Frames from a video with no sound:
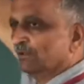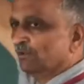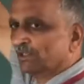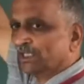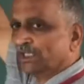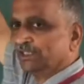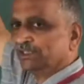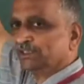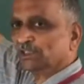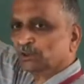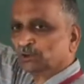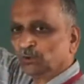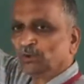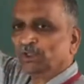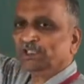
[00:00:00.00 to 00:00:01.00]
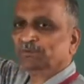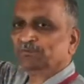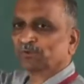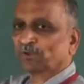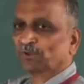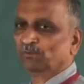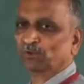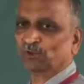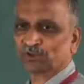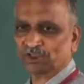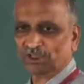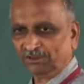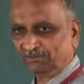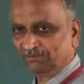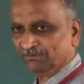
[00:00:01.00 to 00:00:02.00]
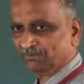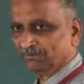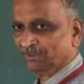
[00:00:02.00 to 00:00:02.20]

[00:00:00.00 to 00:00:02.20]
Okay, it is a to and fro motion.